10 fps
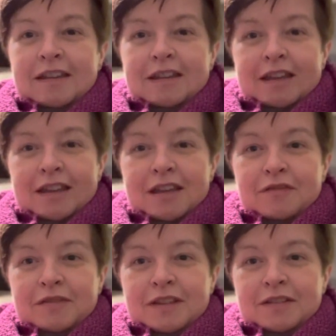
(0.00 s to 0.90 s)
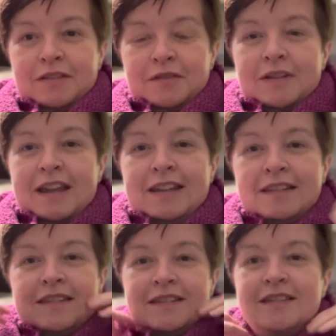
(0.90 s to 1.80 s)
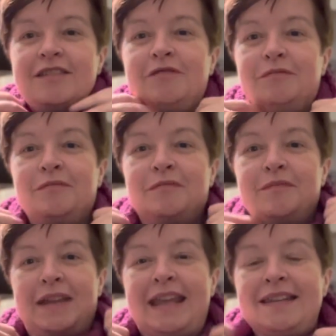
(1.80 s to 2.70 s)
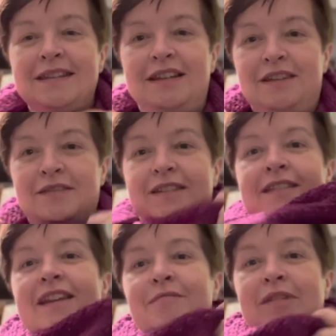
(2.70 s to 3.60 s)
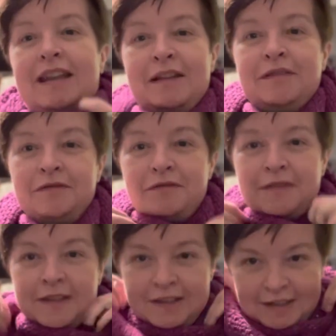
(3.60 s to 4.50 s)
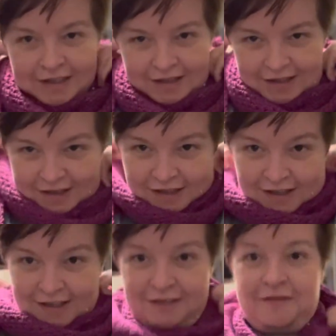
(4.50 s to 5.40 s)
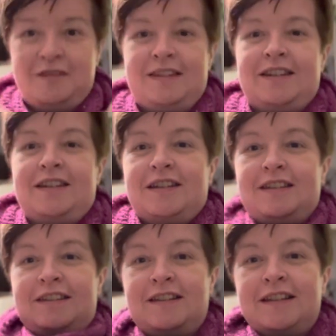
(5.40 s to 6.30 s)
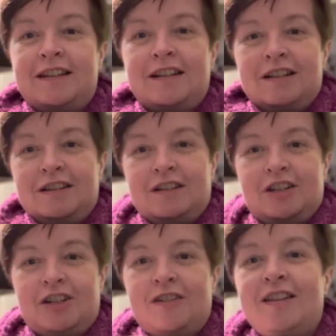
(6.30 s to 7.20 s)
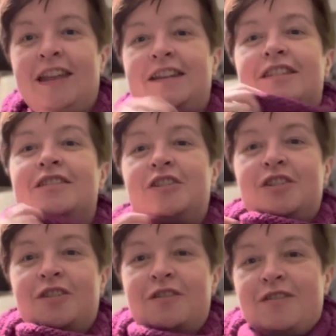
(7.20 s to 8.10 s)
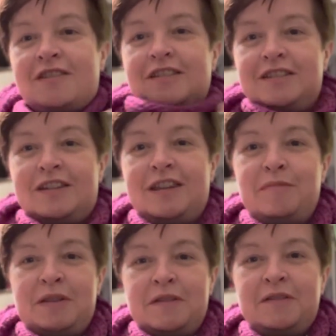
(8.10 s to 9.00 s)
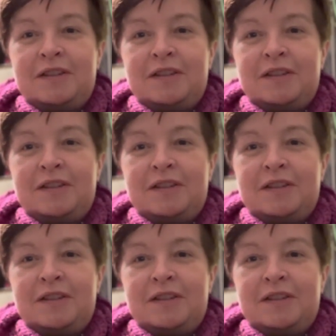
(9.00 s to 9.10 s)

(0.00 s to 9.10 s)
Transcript: have these two ends, basically the same length. And this is just a little shawlette shawl to keep you